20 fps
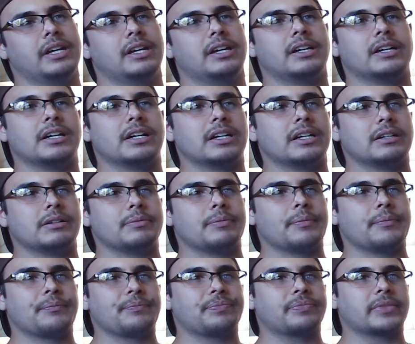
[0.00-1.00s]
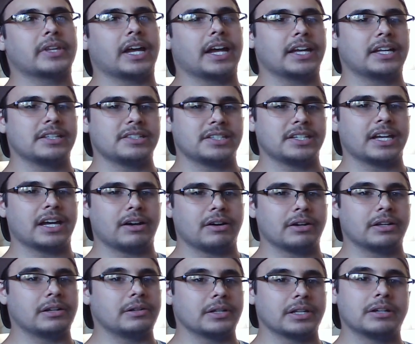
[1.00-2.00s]
I can see how
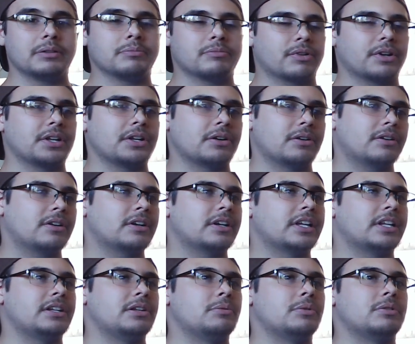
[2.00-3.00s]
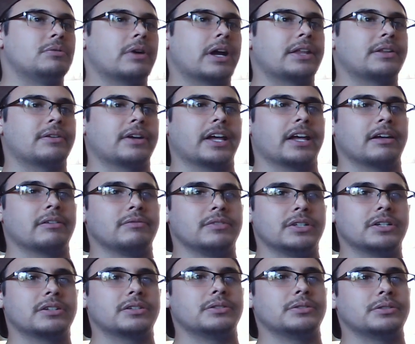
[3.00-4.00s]
it'll hit him pretty hard, and he would rather have
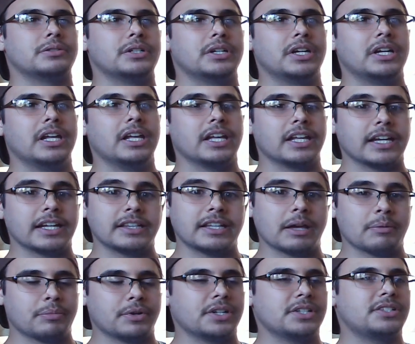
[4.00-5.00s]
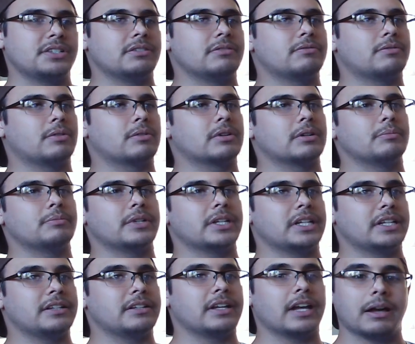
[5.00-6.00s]
Knuckle get that punch in for him, and
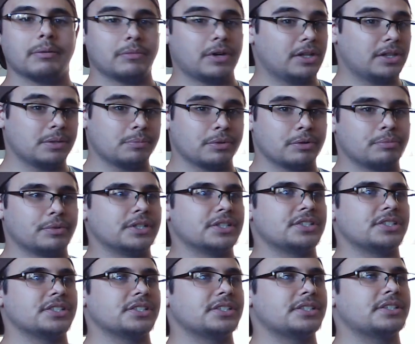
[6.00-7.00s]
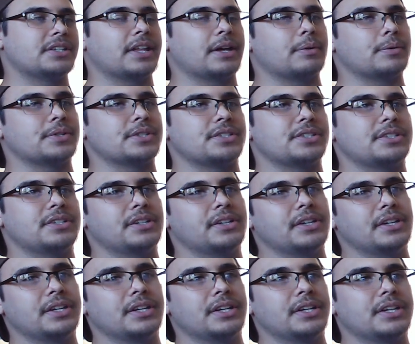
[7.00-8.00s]
he got multiple punches. That was
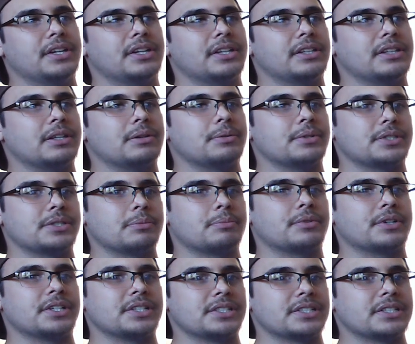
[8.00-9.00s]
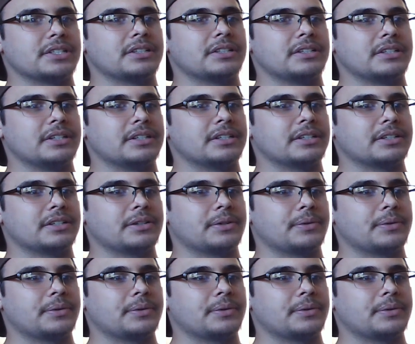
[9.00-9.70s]
surprising. Yeah.